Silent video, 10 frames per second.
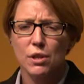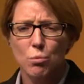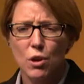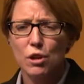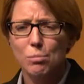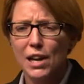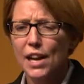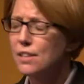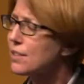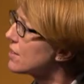the
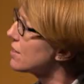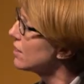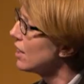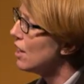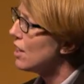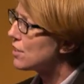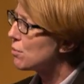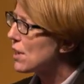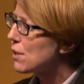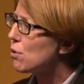workplace. So
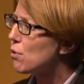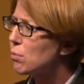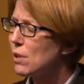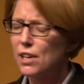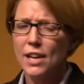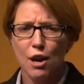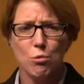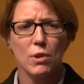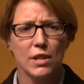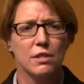we thought if we can
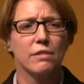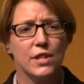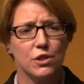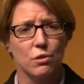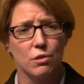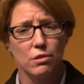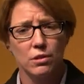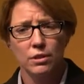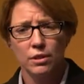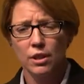help one individual
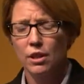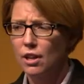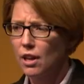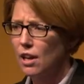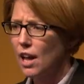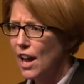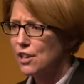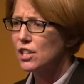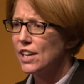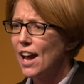
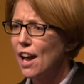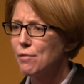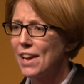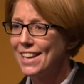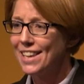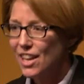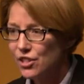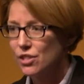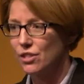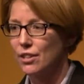actually have a
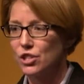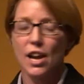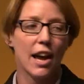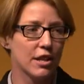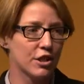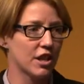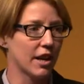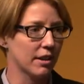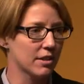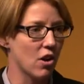less
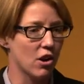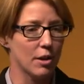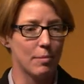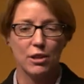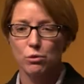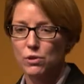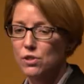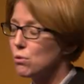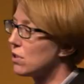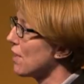challenging time as a
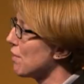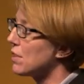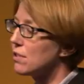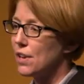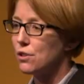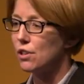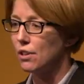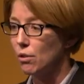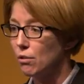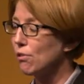result of our
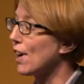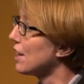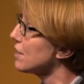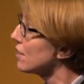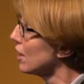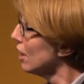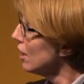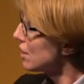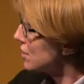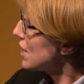intervention, great.
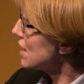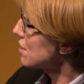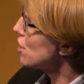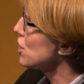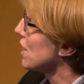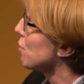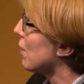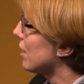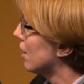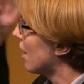So these are
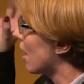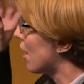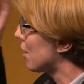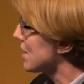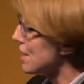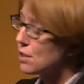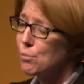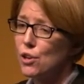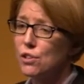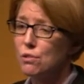genuine uh,
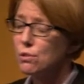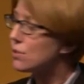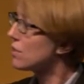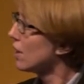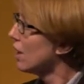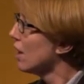testimonials.